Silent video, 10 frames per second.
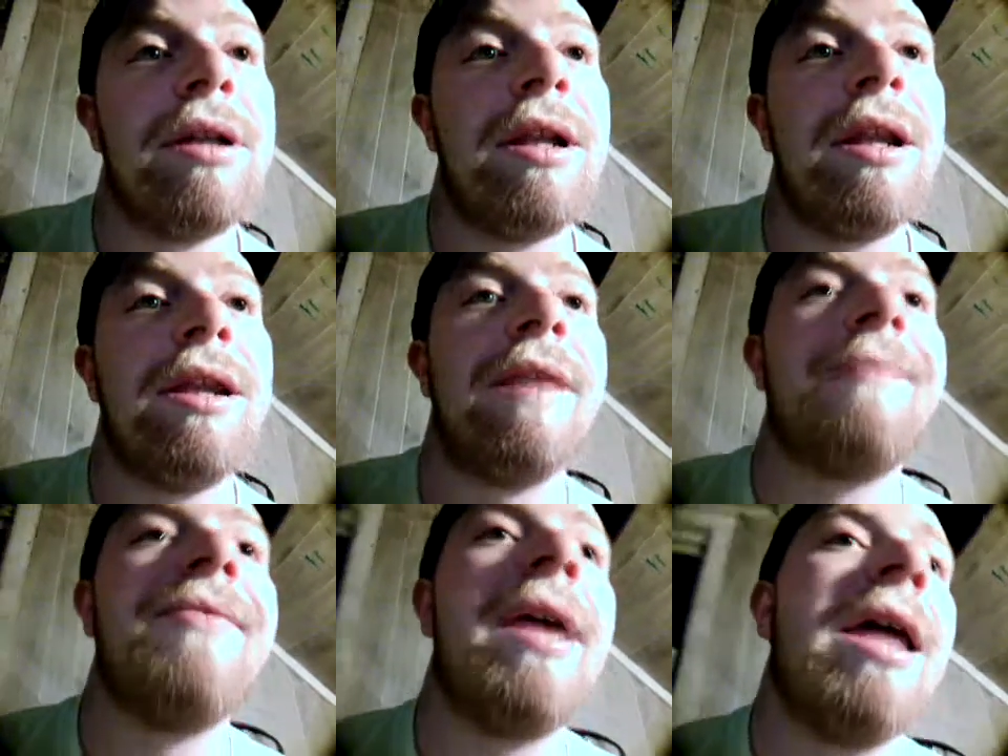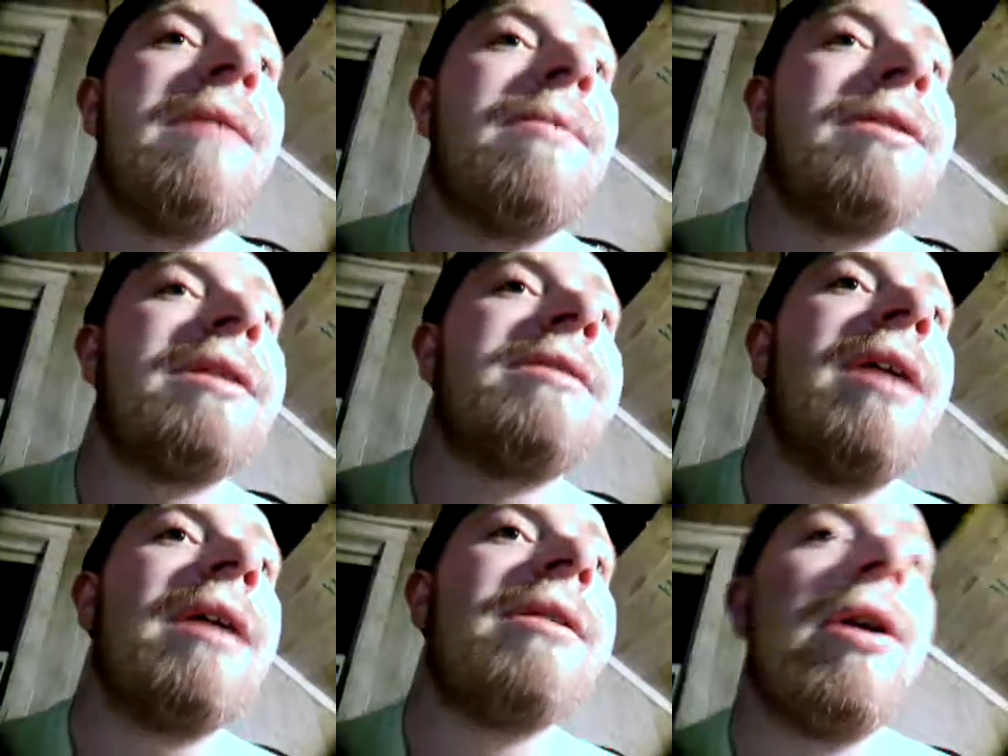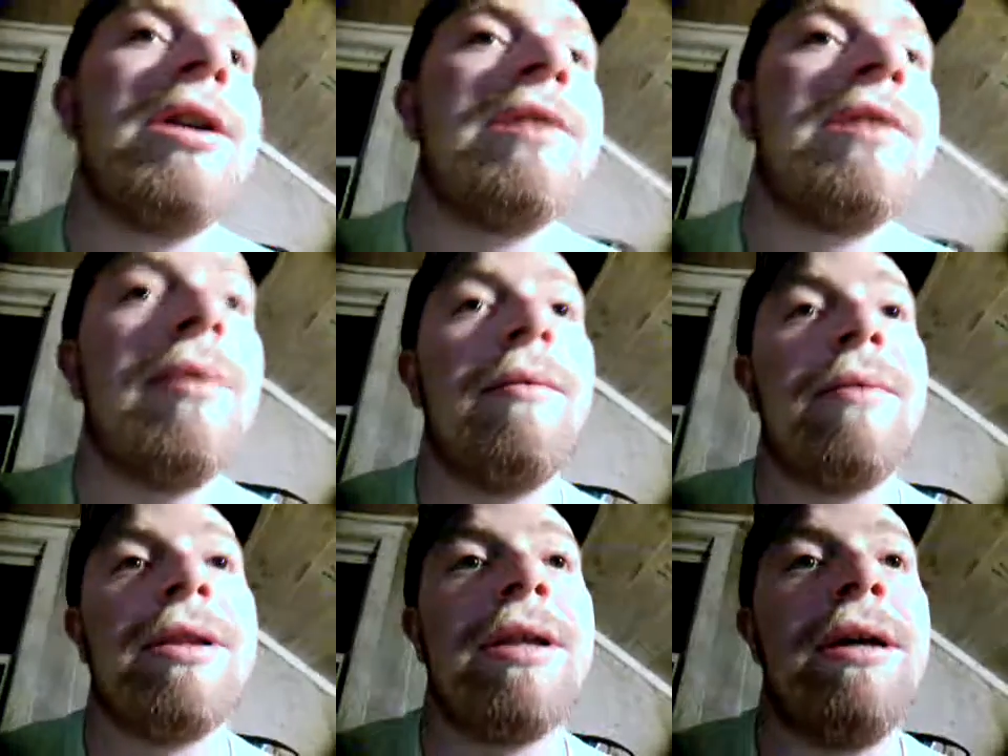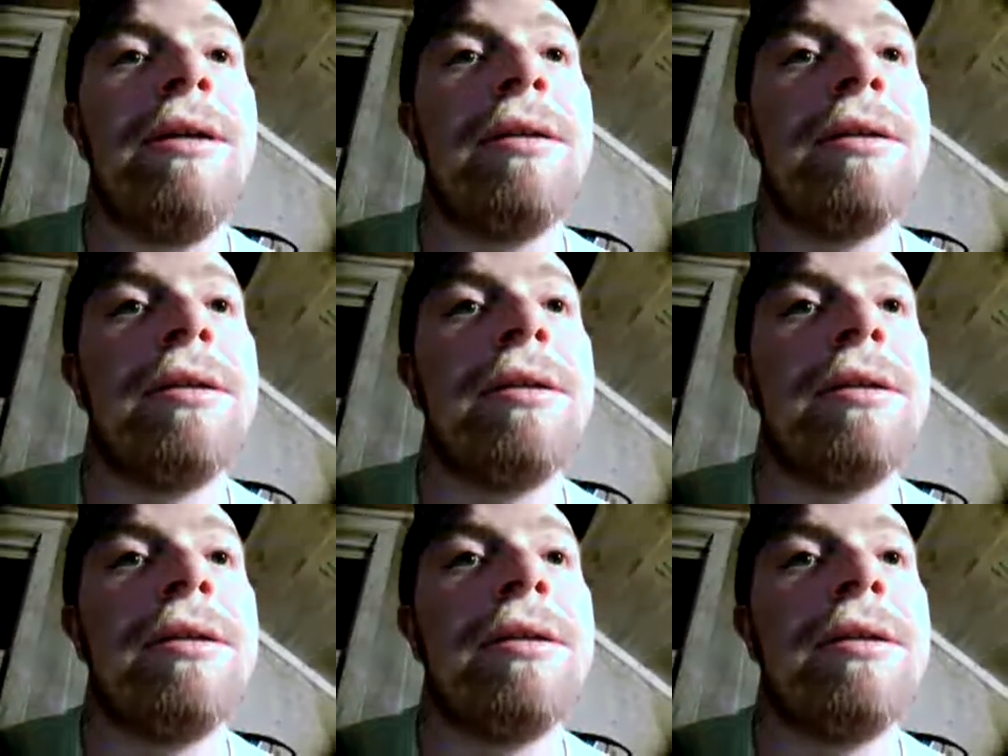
That's what today's culture would say.